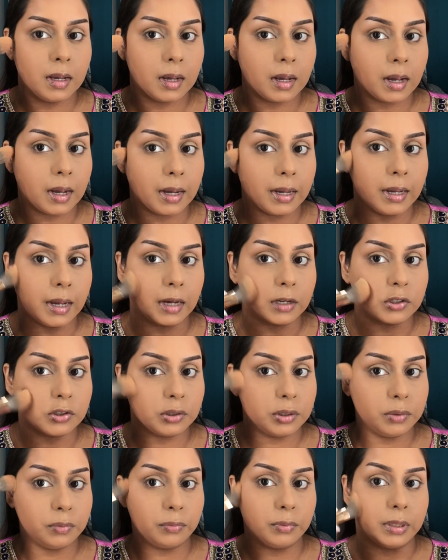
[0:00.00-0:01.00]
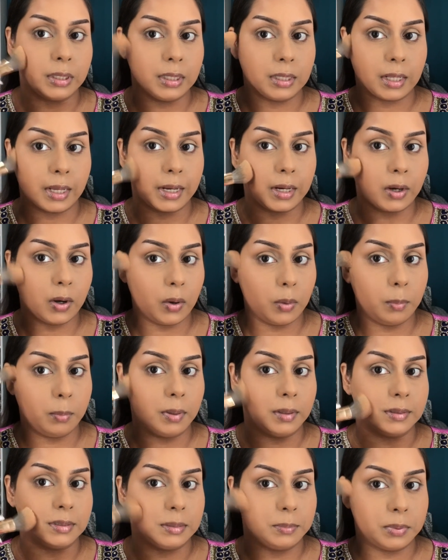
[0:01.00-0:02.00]
I actually really like how
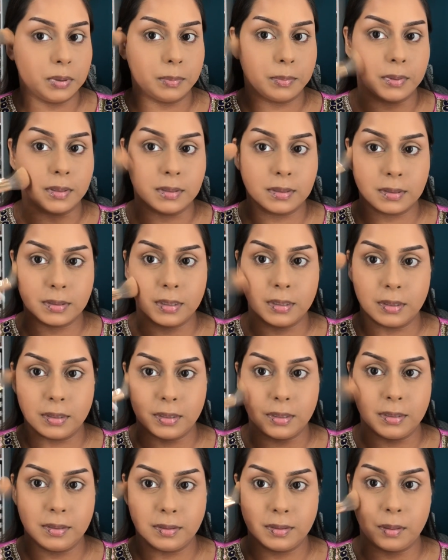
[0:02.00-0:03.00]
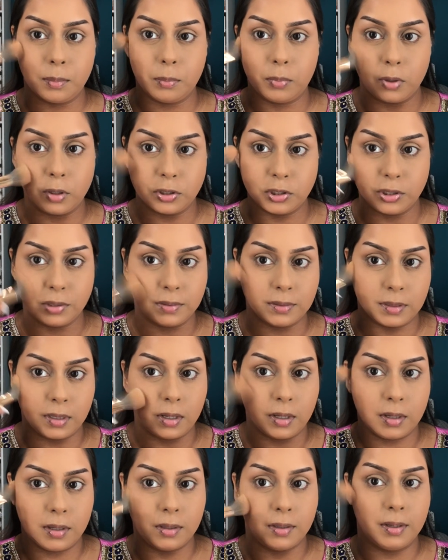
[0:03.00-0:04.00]
multi-purpose these brushes
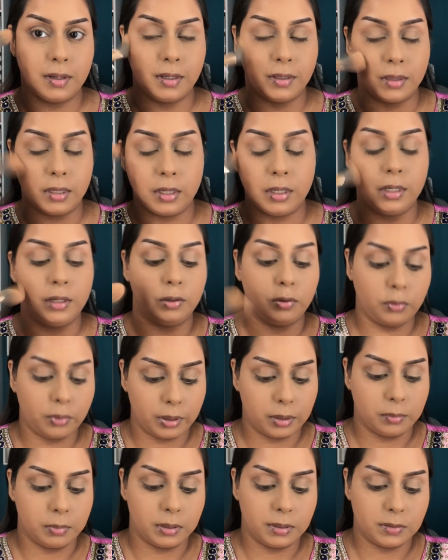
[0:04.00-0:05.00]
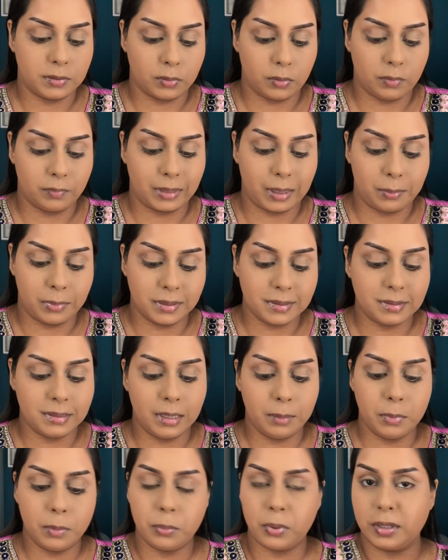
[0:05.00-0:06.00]
are, and they're incredibly soft. I must say
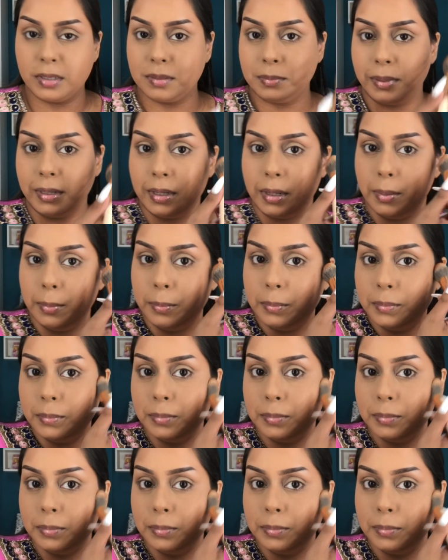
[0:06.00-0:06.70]
I'm impressed by them.